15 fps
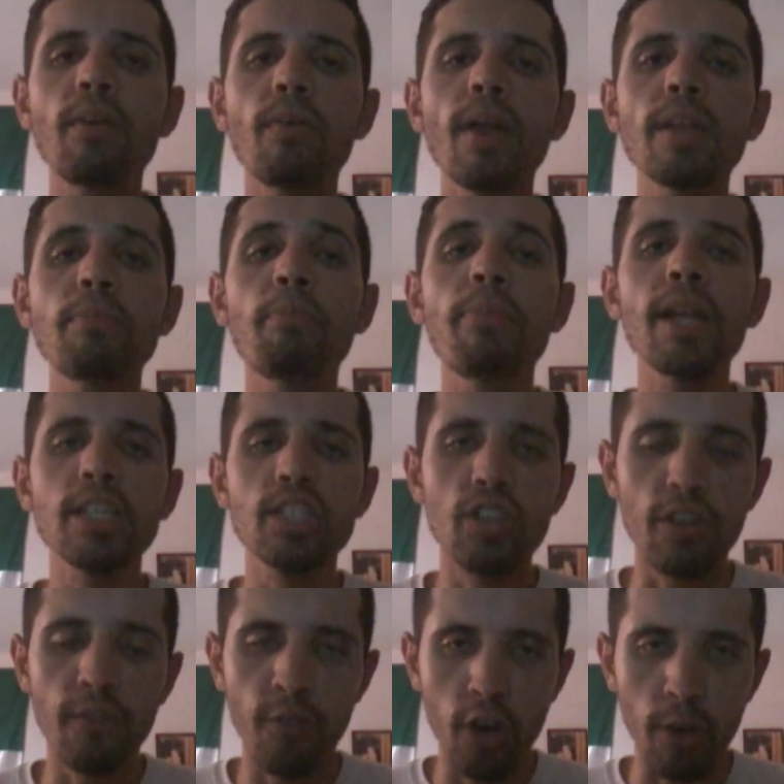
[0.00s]
great
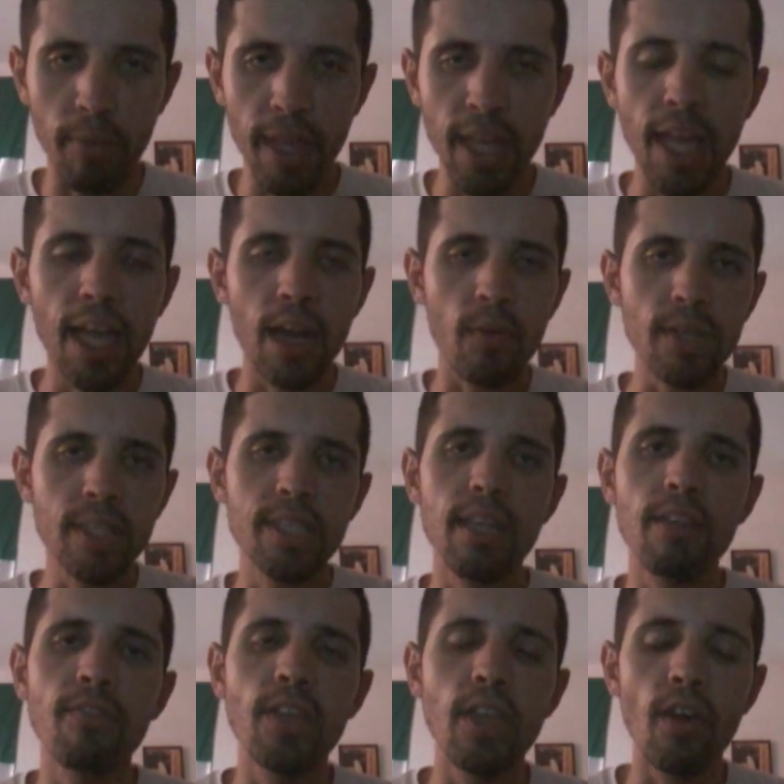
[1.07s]
pleasure for me
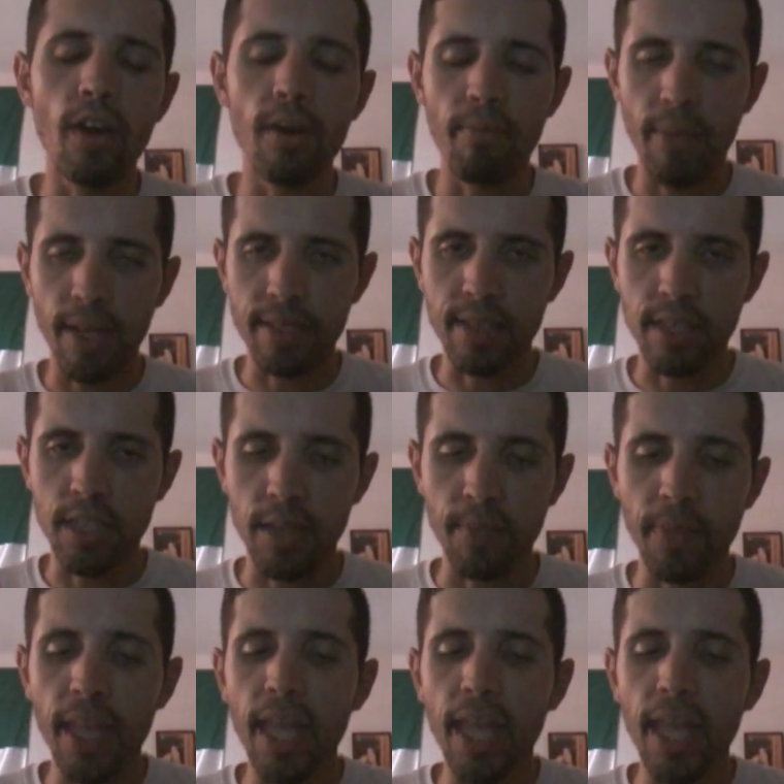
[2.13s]
receive your message.